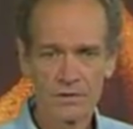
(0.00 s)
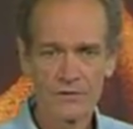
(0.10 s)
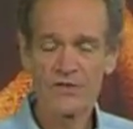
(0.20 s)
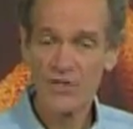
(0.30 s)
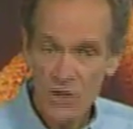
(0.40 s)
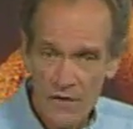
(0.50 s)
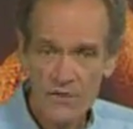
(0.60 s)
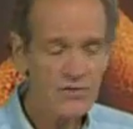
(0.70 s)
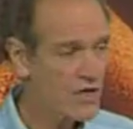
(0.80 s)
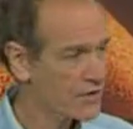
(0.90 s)
There's another
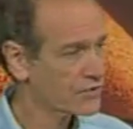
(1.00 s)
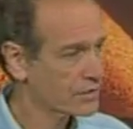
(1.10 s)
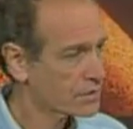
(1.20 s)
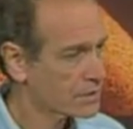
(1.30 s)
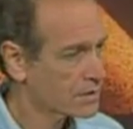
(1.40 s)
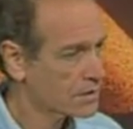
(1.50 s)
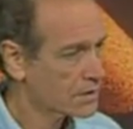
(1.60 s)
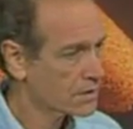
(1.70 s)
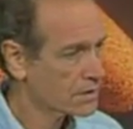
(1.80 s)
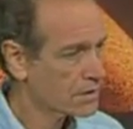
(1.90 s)
disaster.
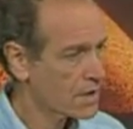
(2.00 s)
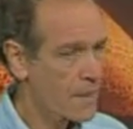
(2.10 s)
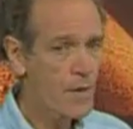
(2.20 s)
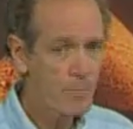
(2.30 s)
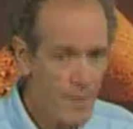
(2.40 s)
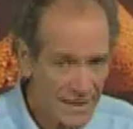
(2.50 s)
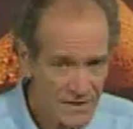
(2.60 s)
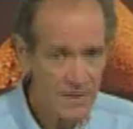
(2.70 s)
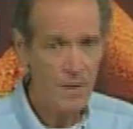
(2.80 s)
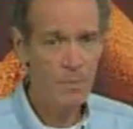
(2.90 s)
The
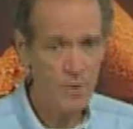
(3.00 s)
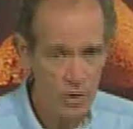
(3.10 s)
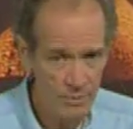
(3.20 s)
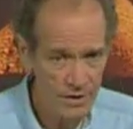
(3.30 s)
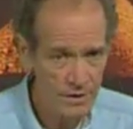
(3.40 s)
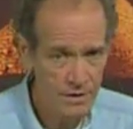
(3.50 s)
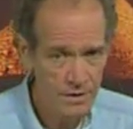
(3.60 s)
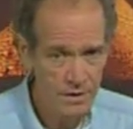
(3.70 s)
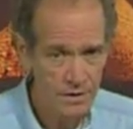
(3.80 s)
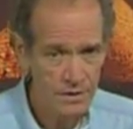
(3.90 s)
bent pyramid
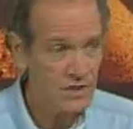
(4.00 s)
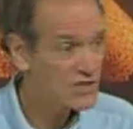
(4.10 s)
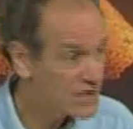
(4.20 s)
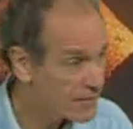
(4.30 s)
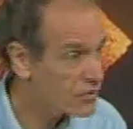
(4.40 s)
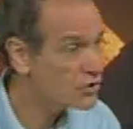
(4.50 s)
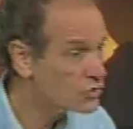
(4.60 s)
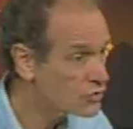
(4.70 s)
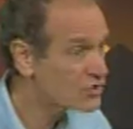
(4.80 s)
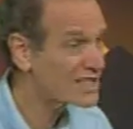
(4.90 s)
is never
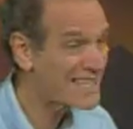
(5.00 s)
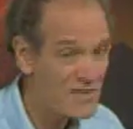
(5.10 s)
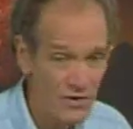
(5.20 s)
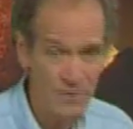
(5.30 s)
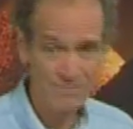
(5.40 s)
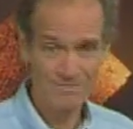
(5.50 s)
used either.